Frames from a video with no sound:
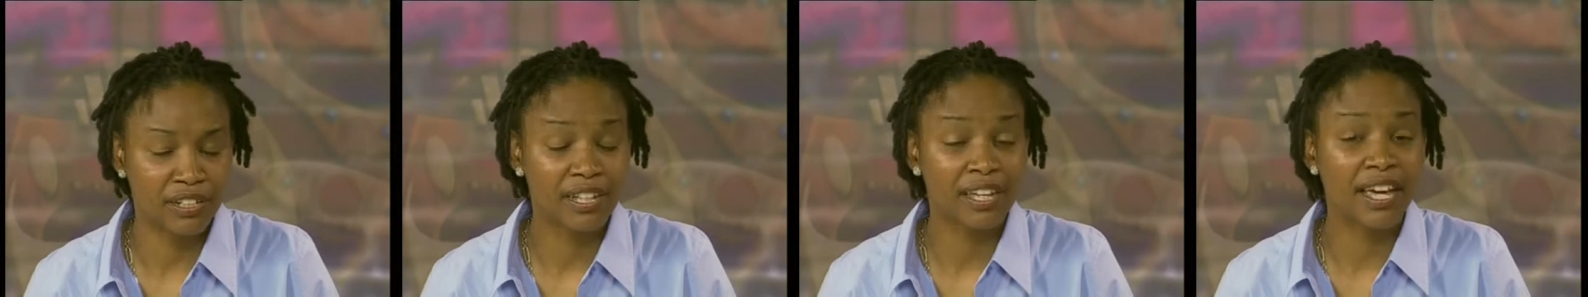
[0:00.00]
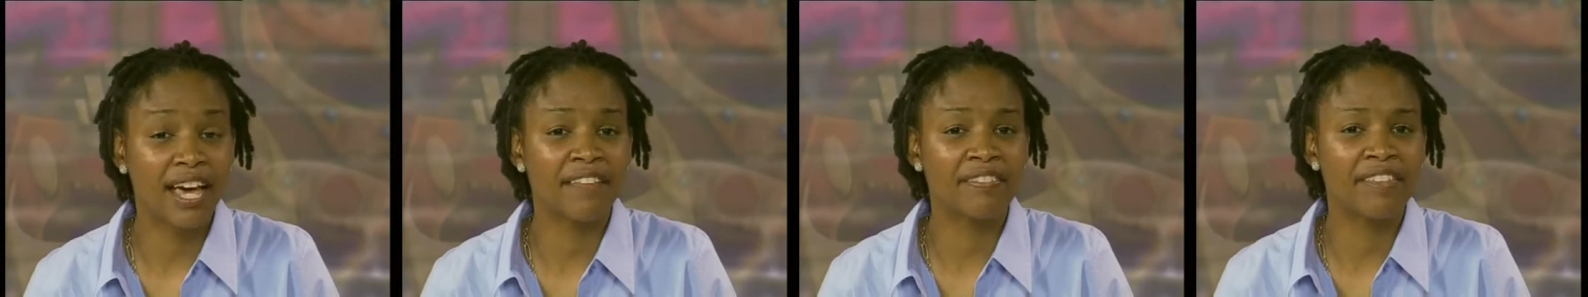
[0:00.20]

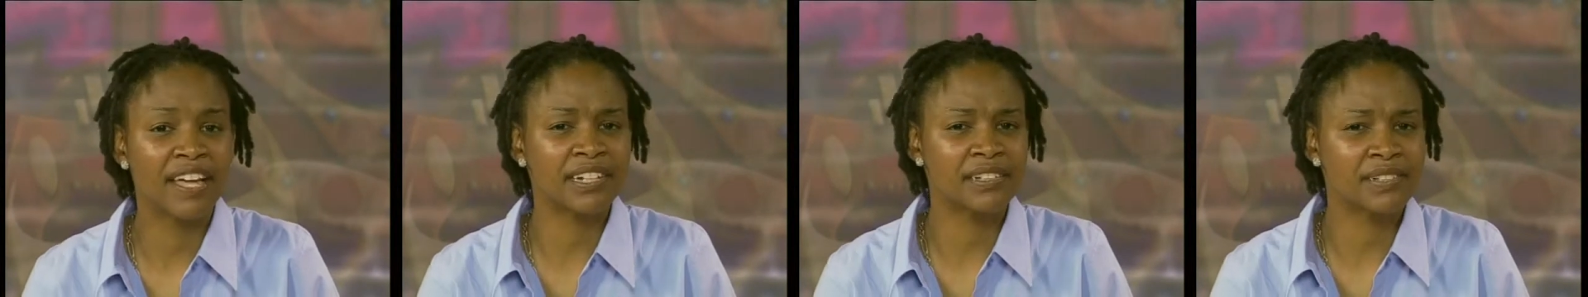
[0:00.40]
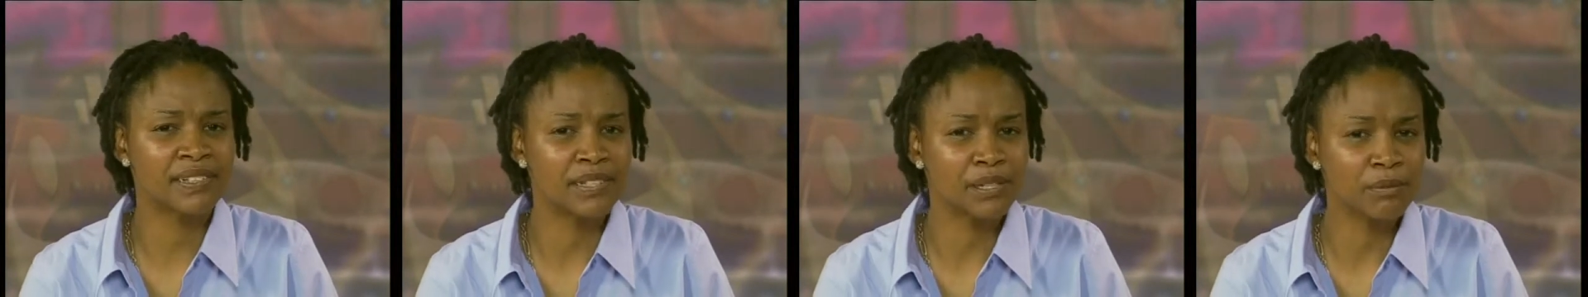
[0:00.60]
and that
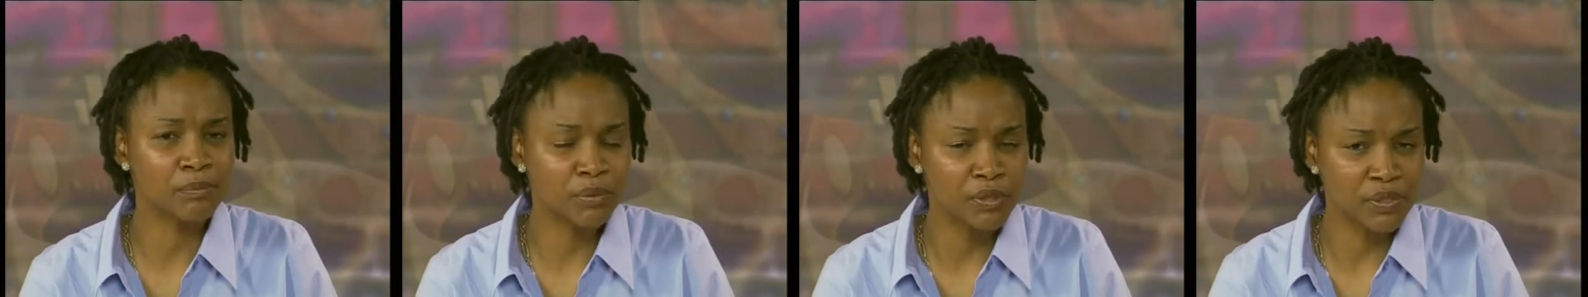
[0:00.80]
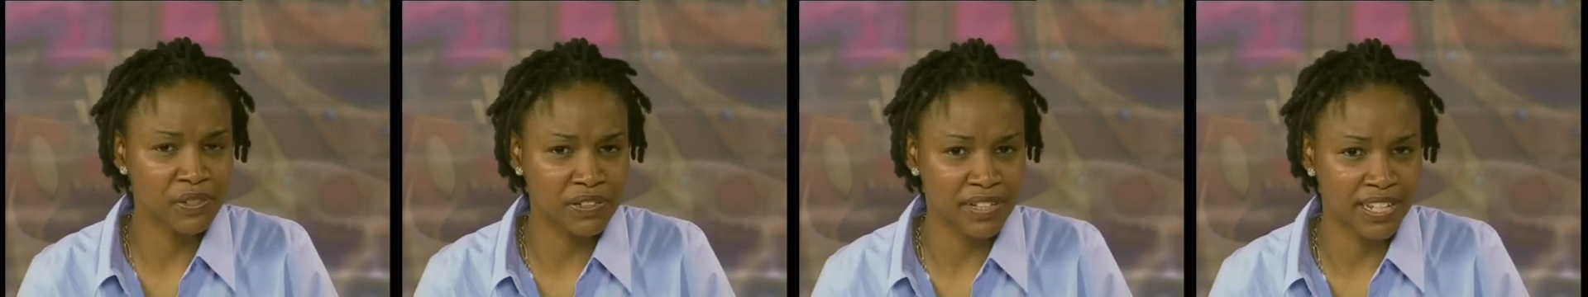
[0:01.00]

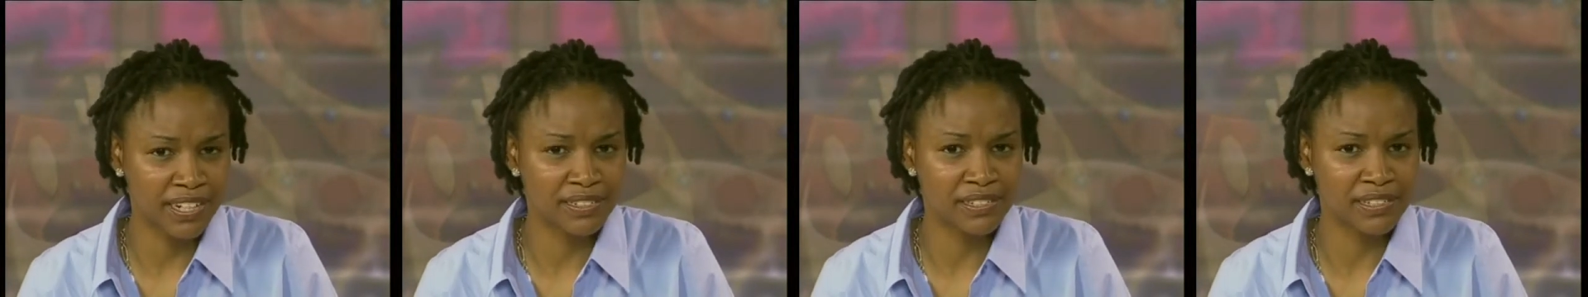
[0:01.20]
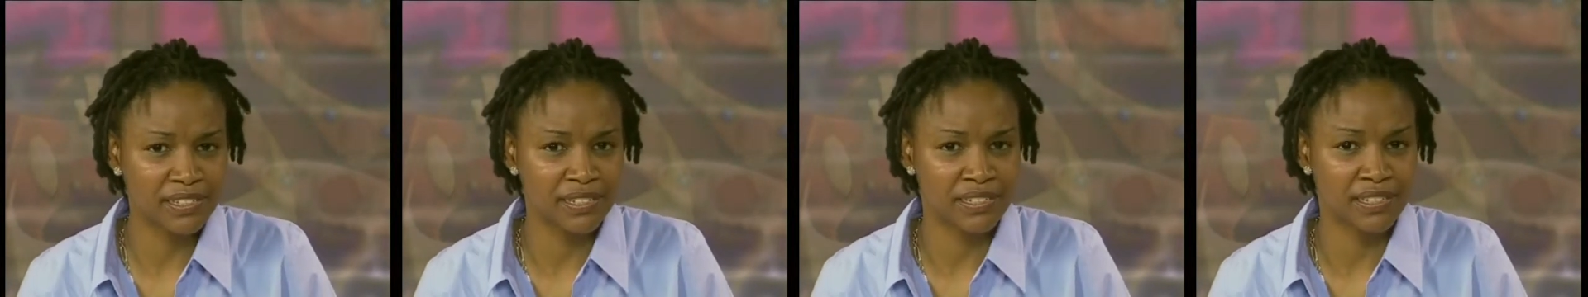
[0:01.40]
simple
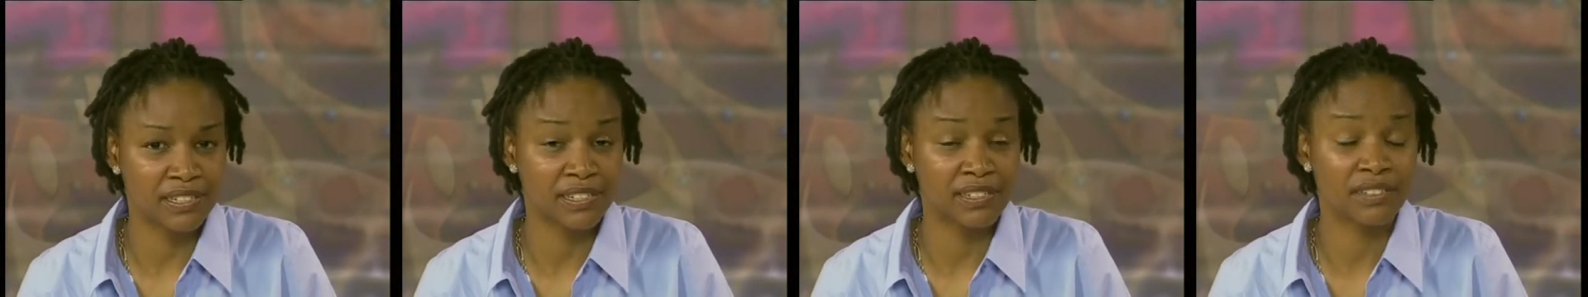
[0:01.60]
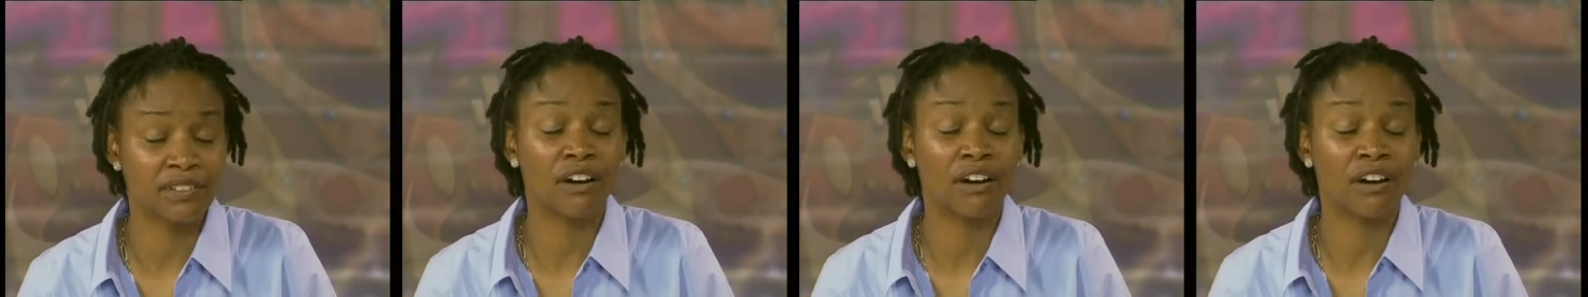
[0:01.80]
sentences